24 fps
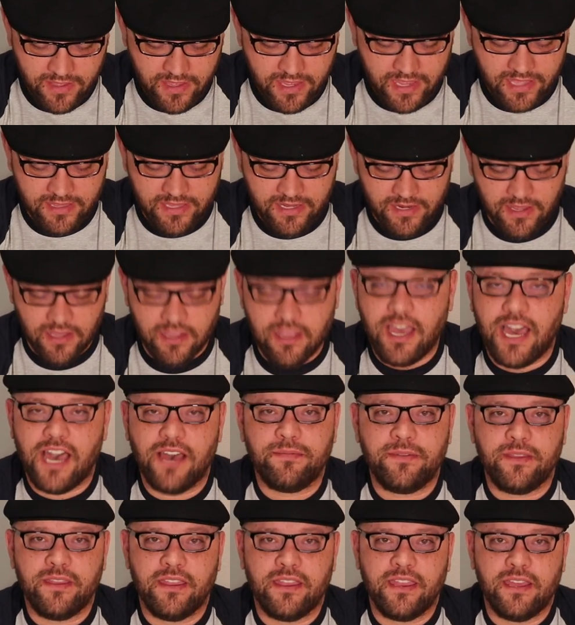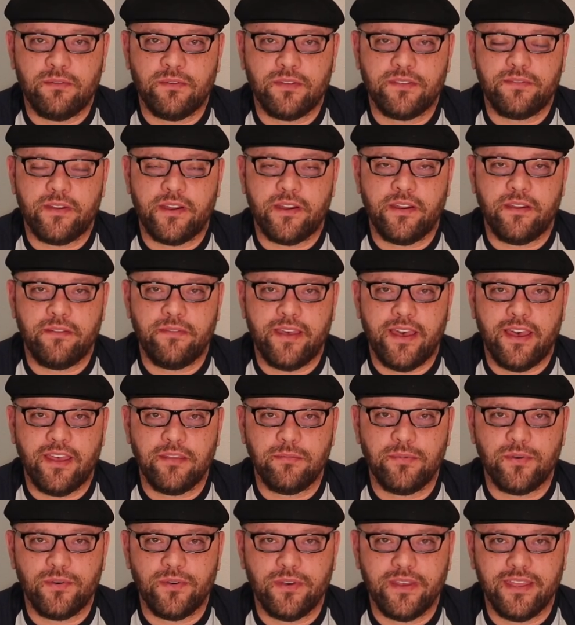And then uh, coffee again was very
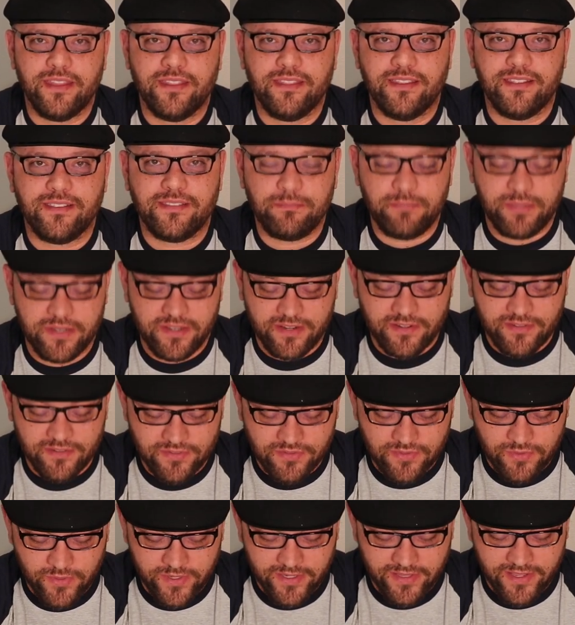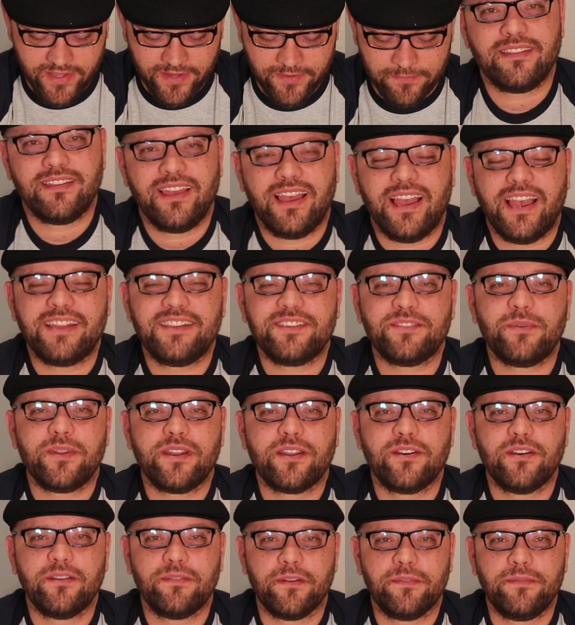valuable in this particular storyline. I just want
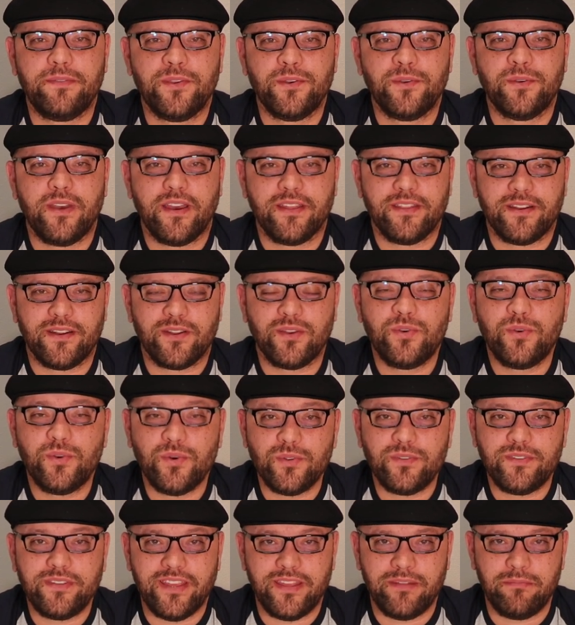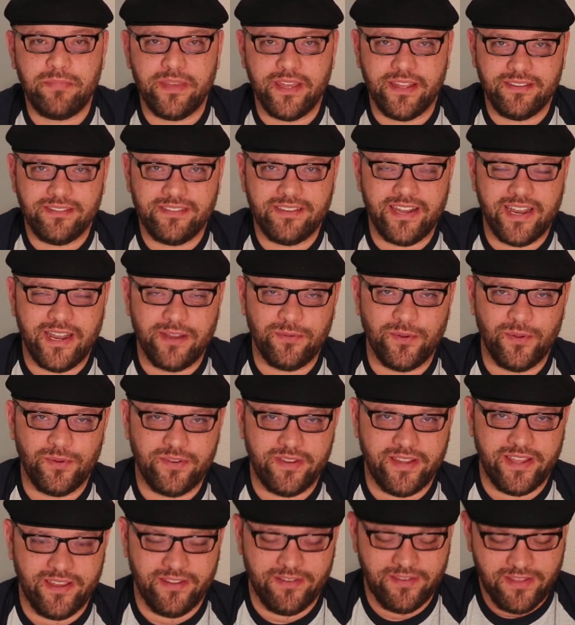to go over a few other cool tidbits that I wrote
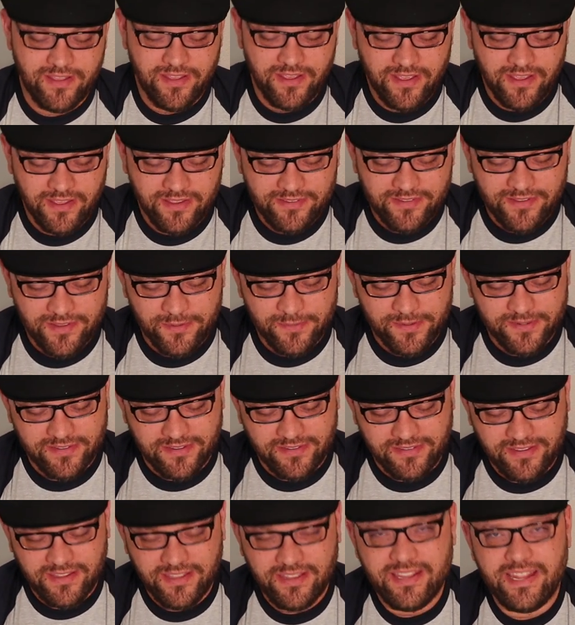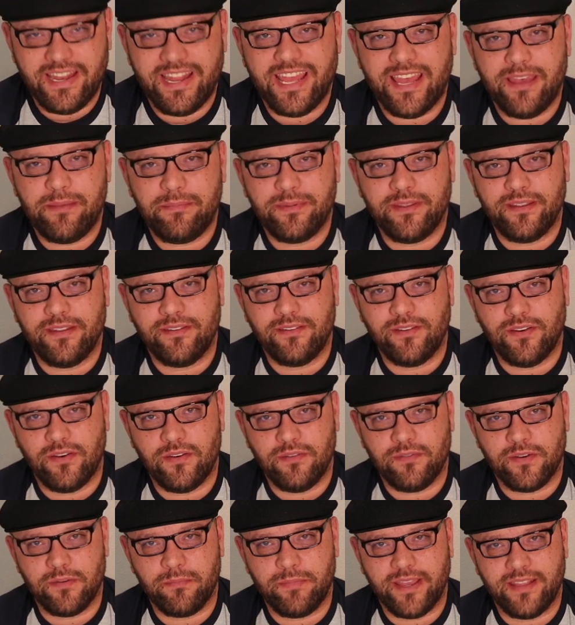down. So there was a scene that happened
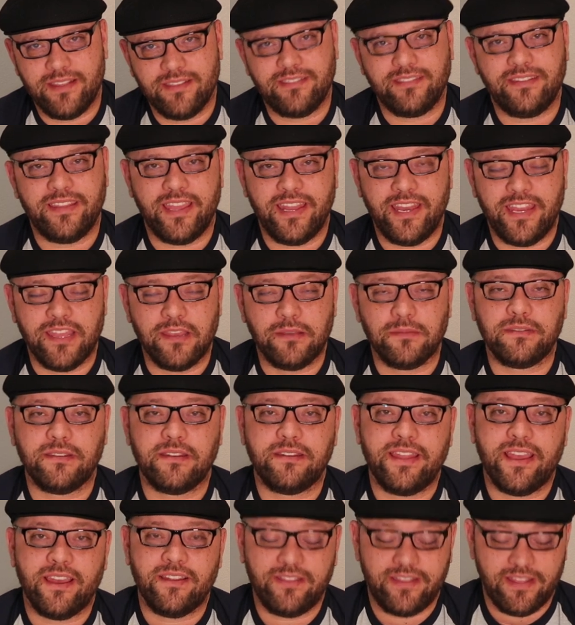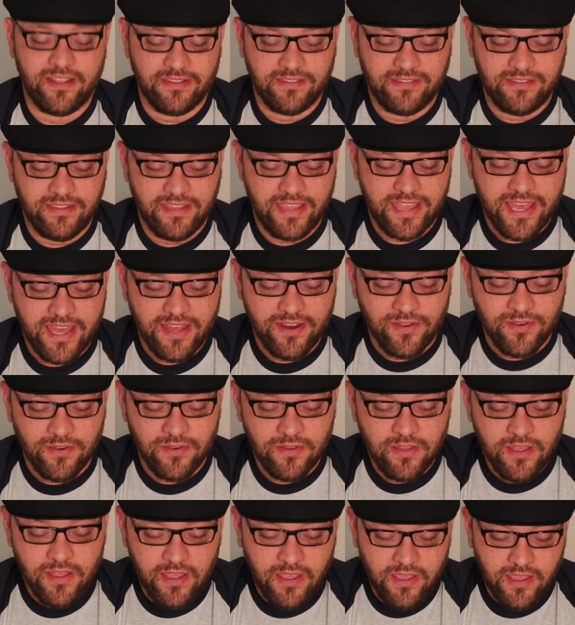over by the stadiums in downtown Seattle.